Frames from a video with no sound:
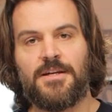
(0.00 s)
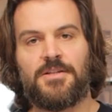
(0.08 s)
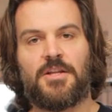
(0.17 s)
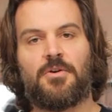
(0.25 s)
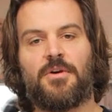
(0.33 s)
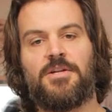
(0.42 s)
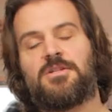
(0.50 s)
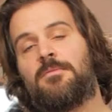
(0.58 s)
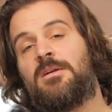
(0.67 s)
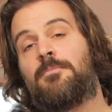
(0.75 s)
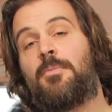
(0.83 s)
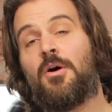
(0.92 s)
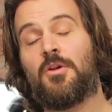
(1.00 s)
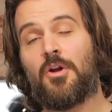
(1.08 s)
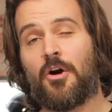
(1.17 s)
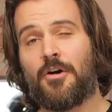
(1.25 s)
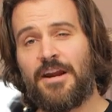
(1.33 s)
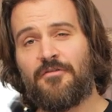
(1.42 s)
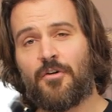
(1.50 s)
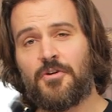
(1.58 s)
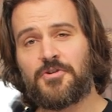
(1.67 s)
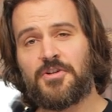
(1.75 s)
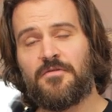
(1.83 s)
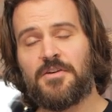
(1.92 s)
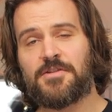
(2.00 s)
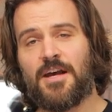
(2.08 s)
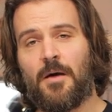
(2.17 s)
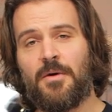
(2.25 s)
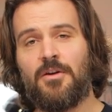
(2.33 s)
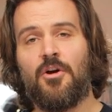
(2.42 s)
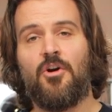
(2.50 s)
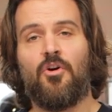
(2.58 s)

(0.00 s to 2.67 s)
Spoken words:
is that there is gonna be a Polare version of this helmet,